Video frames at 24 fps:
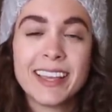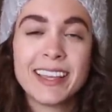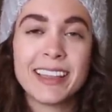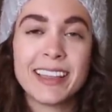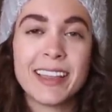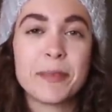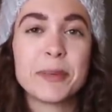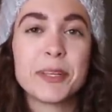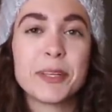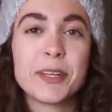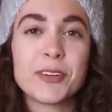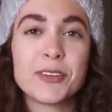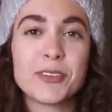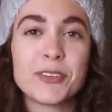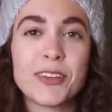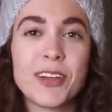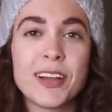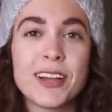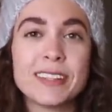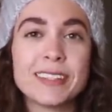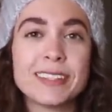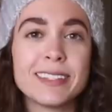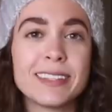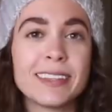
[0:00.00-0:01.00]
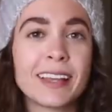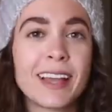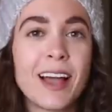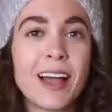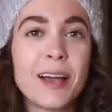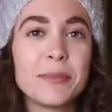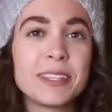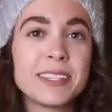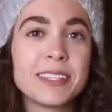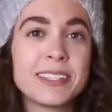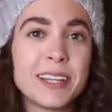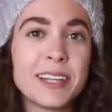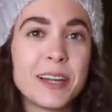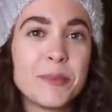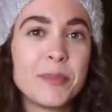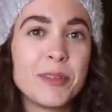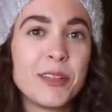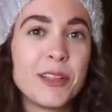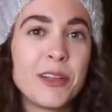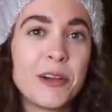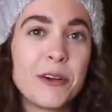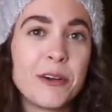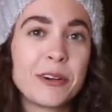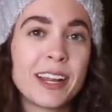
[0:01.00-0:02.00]
Let me know your thoughts in the comments down
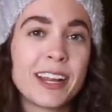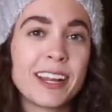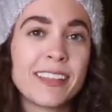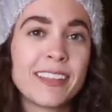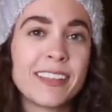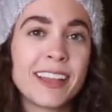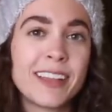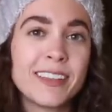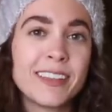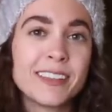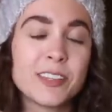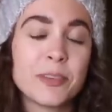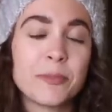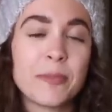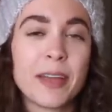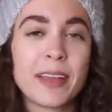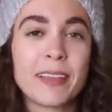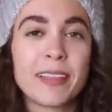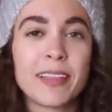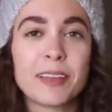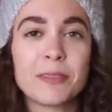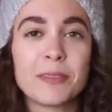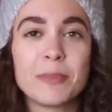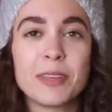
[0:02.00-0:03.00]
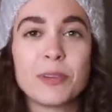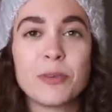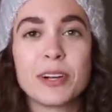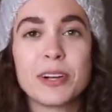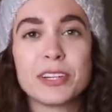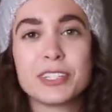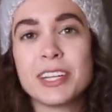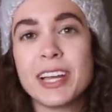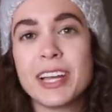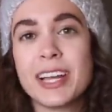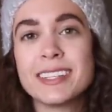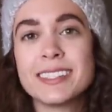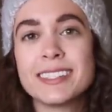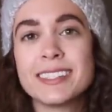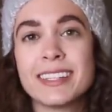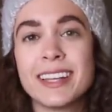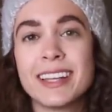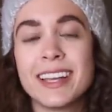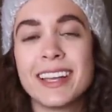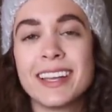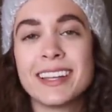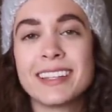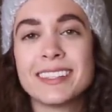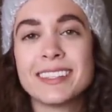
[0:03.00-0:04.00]
below and anything else you might like me to watch next,
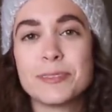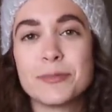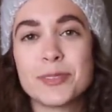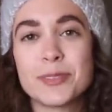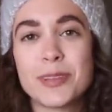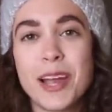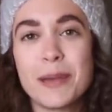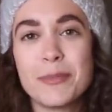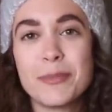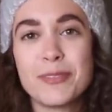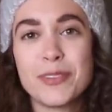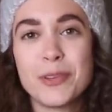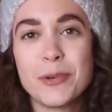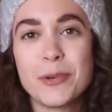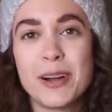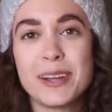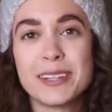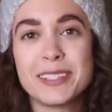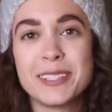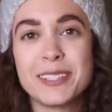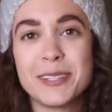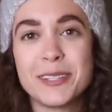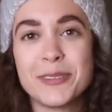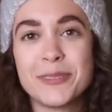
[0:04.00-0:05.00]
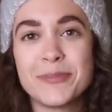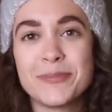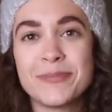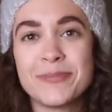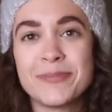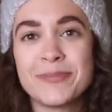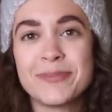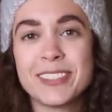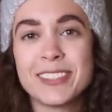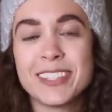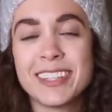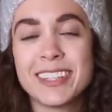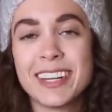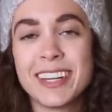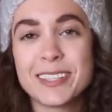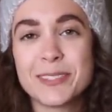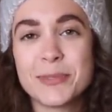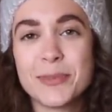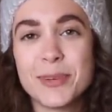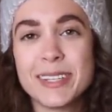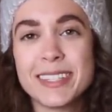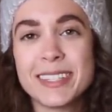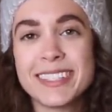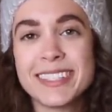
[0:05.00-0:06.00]
and subscribe if you want to. Till the
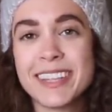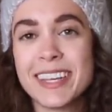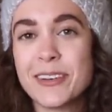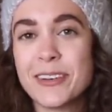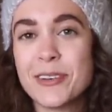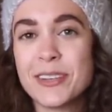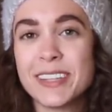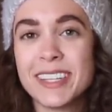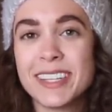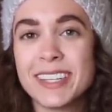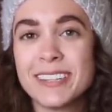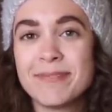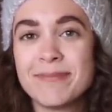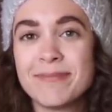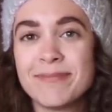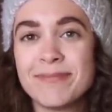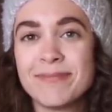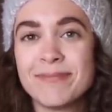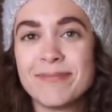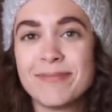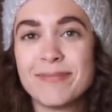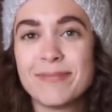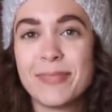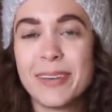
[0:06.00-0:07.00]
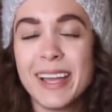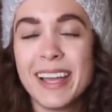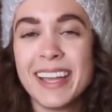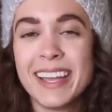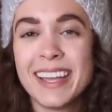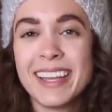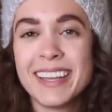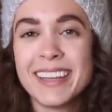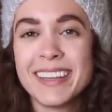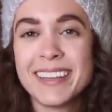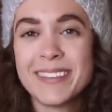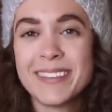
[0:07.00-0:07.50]
next one, stay golden. Bye.